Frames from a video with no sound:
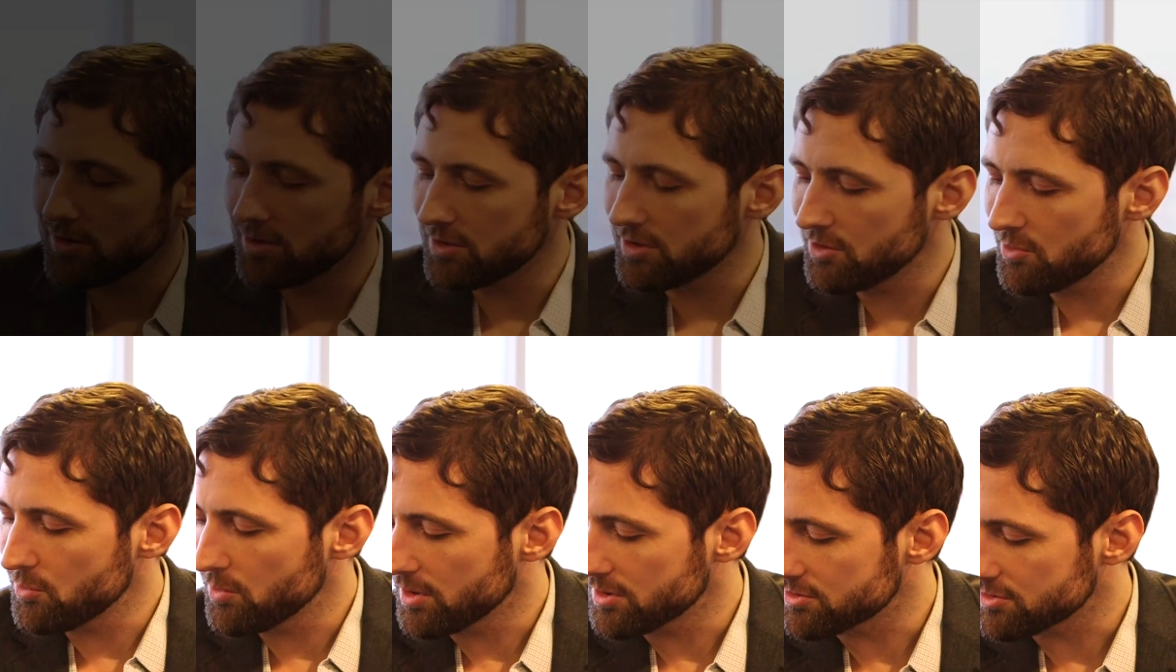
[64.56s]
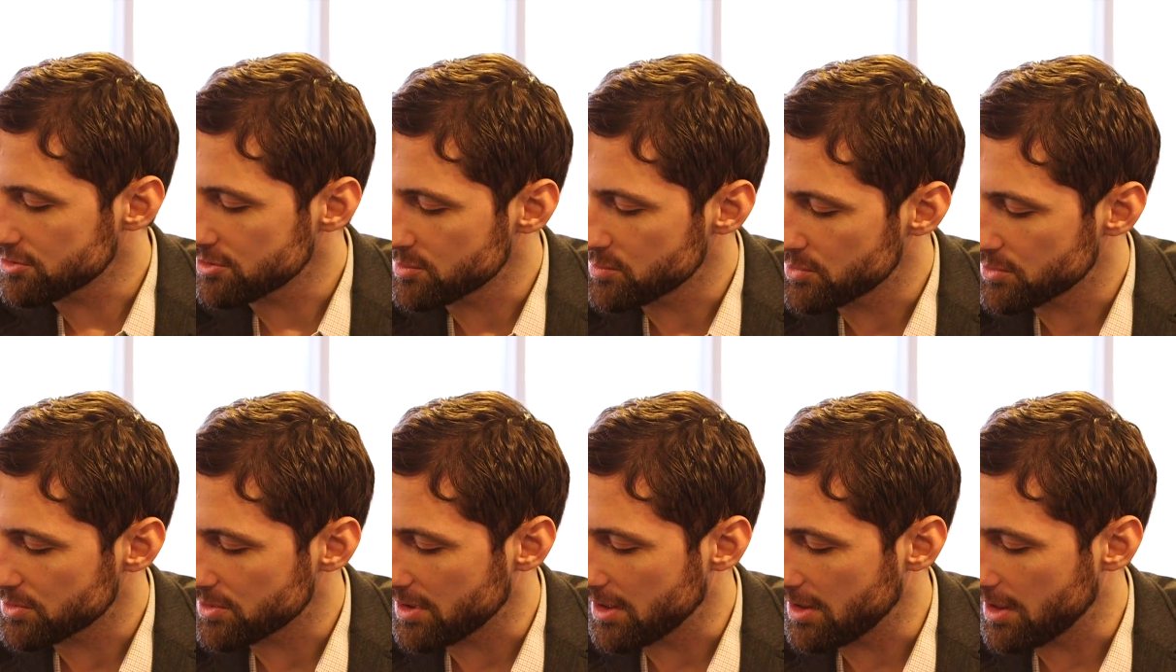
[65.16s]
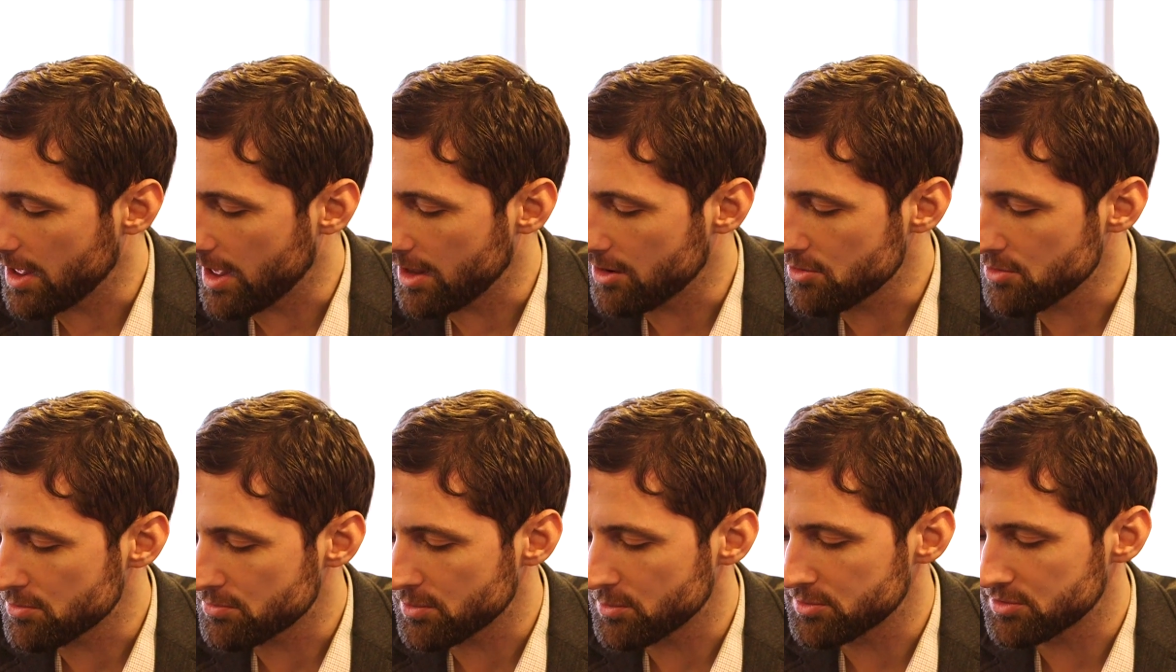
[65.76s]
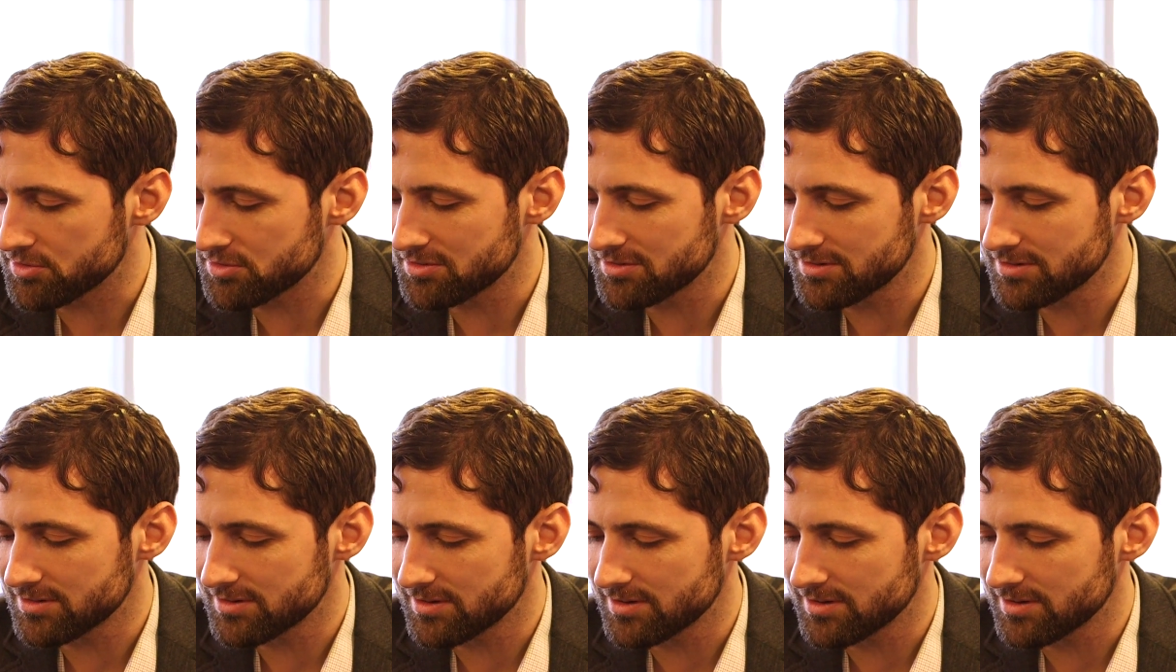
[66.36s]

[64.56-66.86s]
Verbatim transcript: You know, when I started the book, I, I don't know if I was,